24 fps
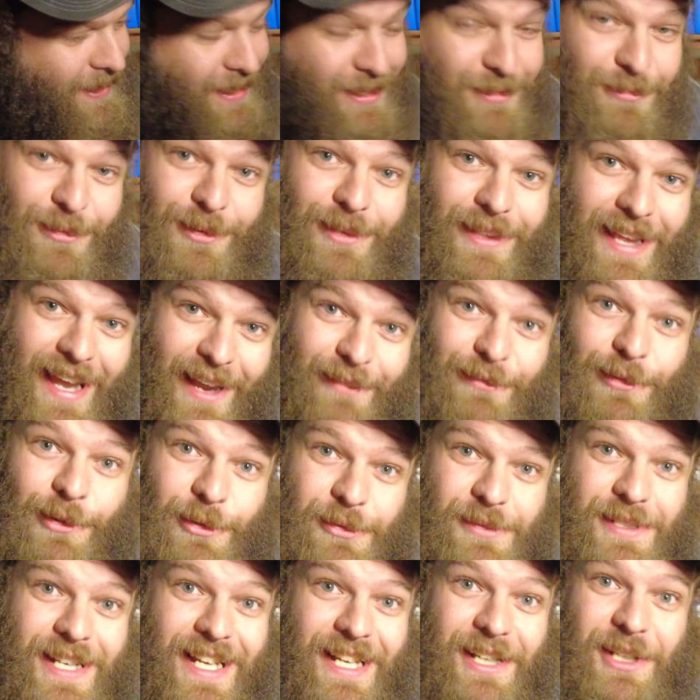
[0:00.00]
is where that
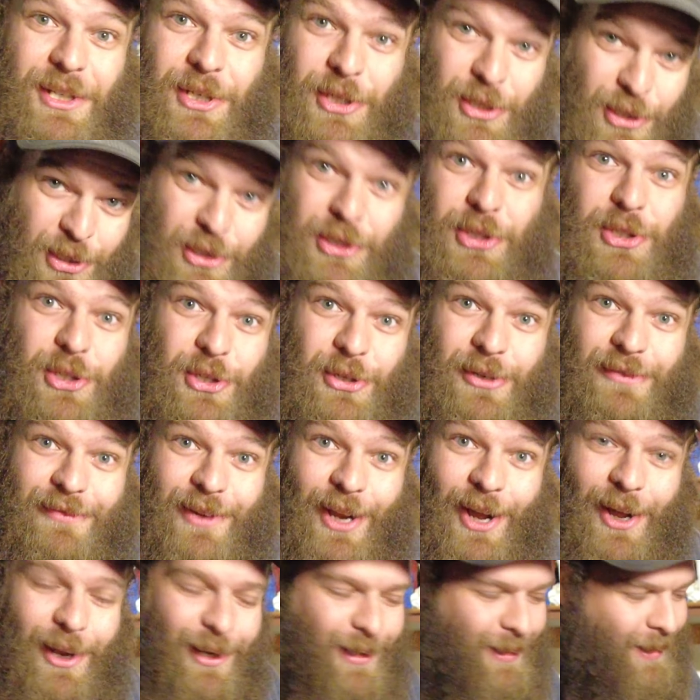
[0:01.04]
fruit snack should have
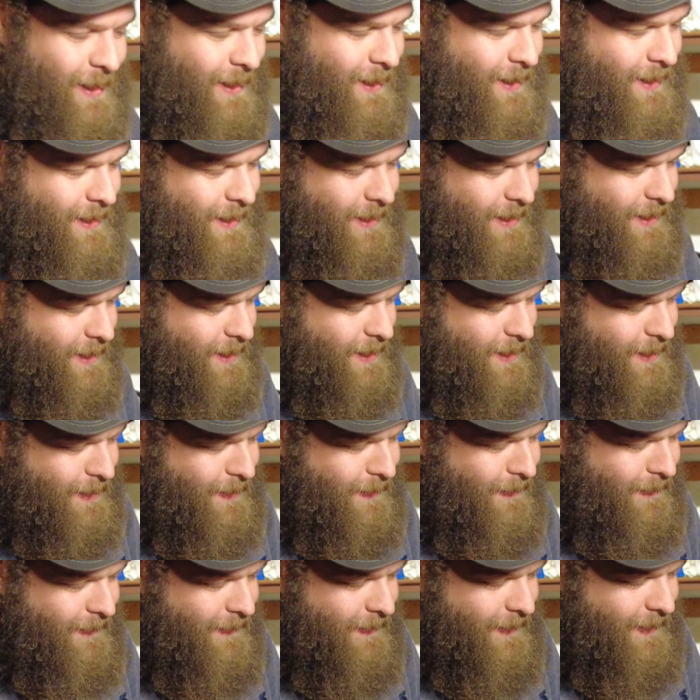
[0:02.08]
gone. You
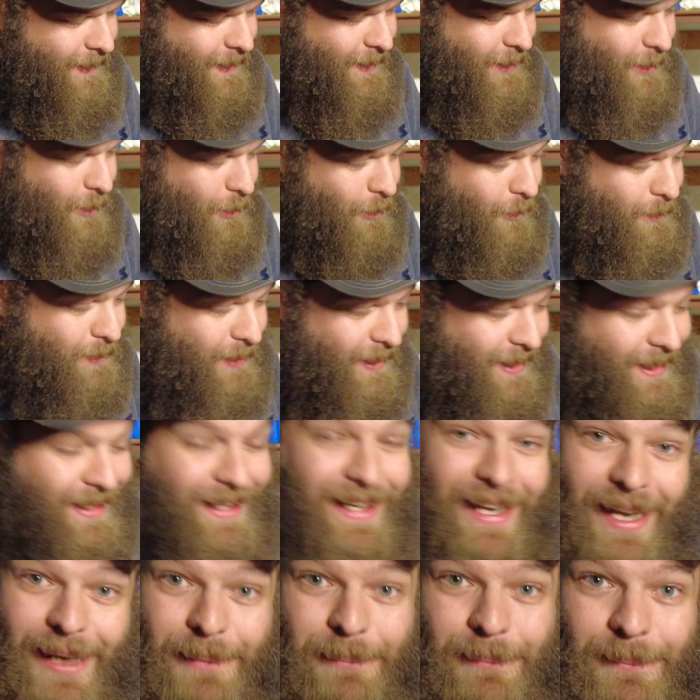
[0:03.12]
know, open
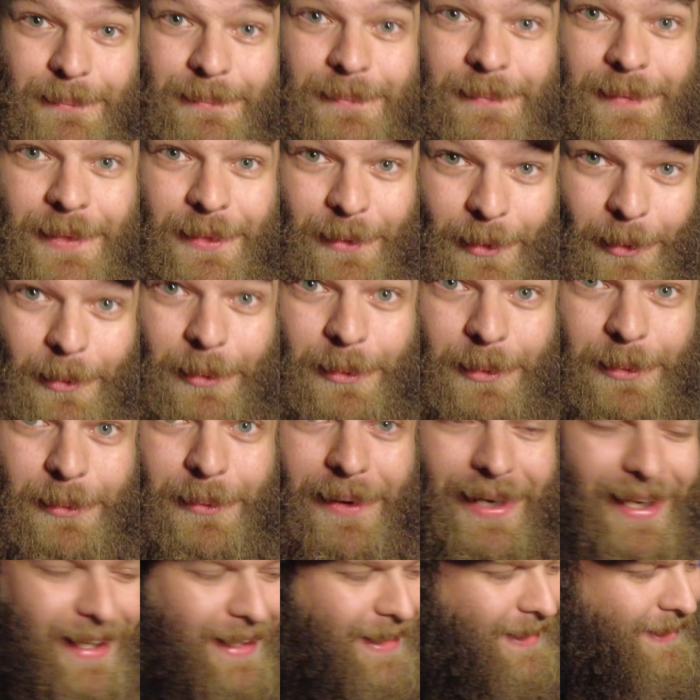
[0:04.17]
it up, throw it
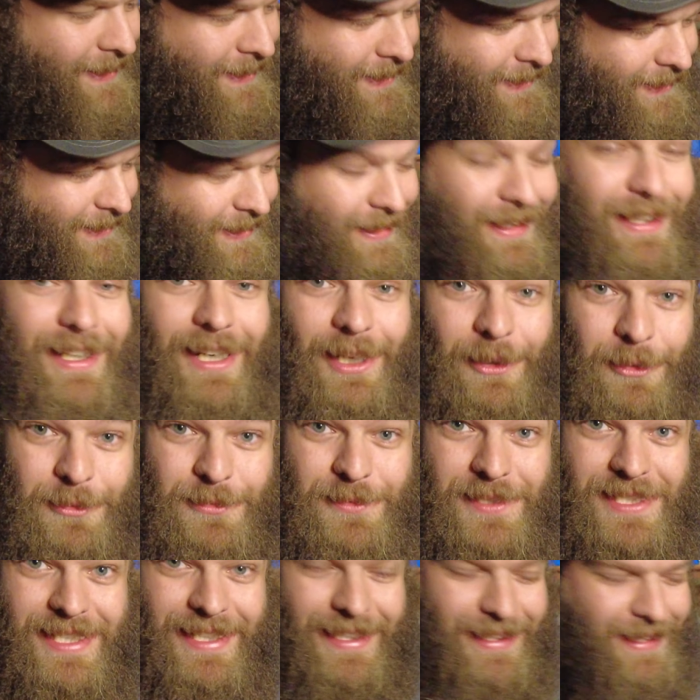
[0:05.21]
away,
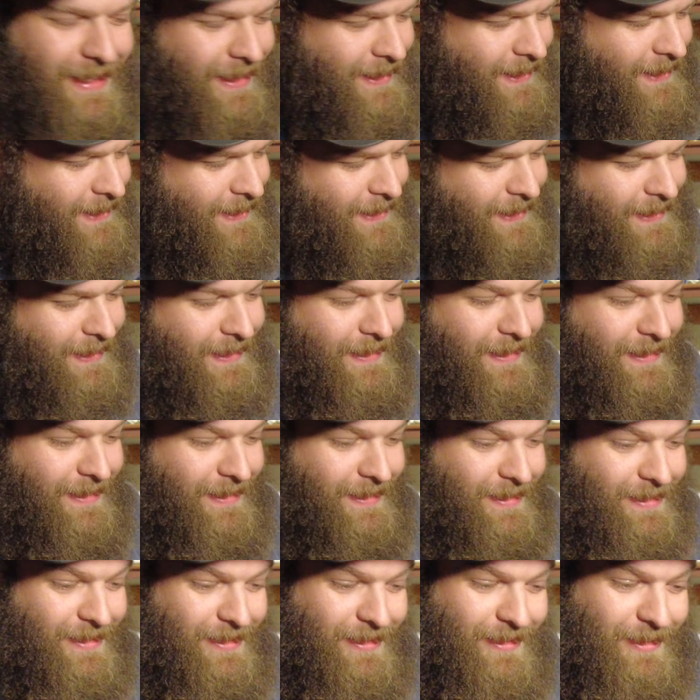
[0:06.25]
close it.
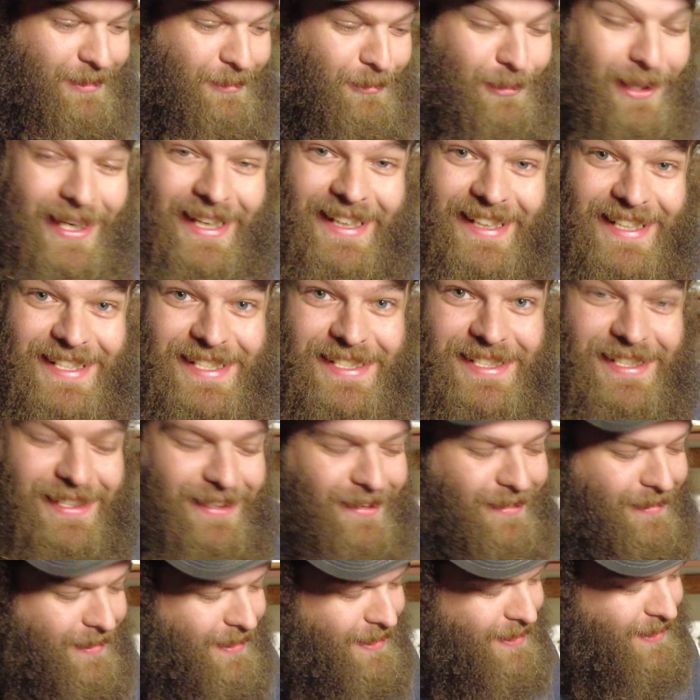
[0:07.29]
The way to
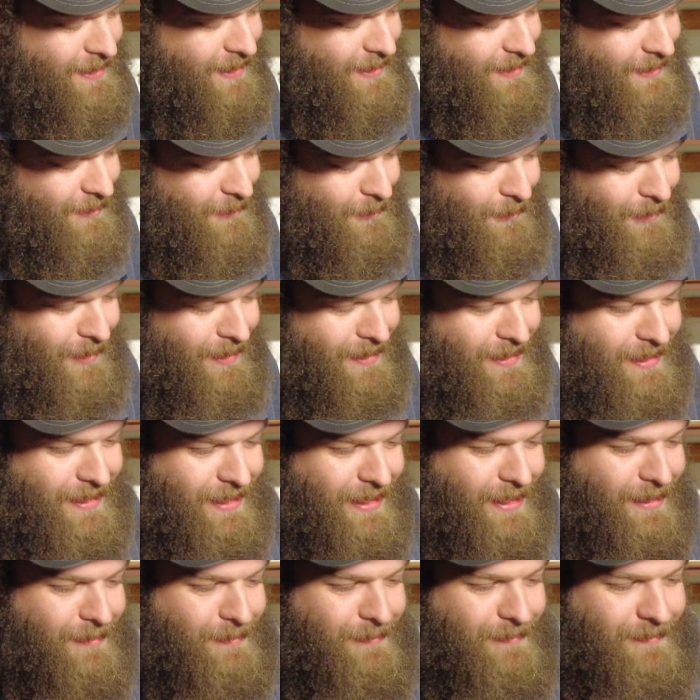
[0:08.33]
install this, one
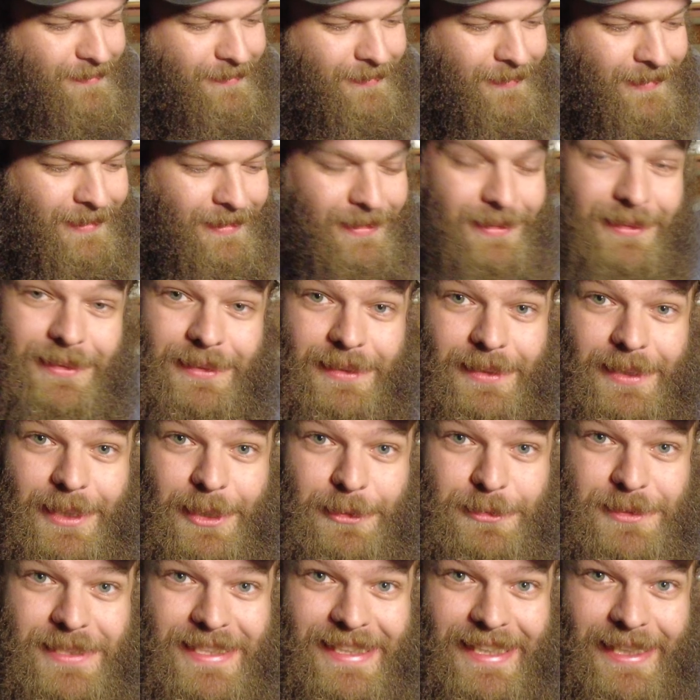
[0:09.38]
clip,
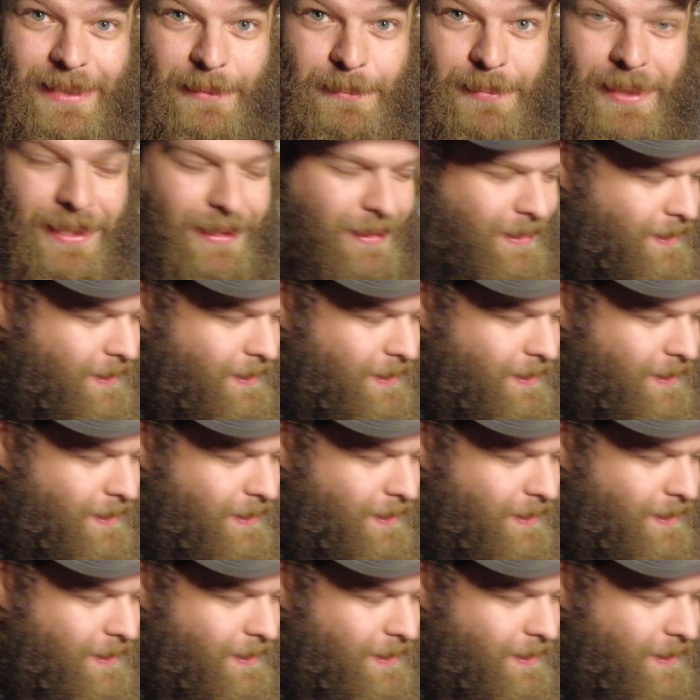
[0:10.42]
dose clip.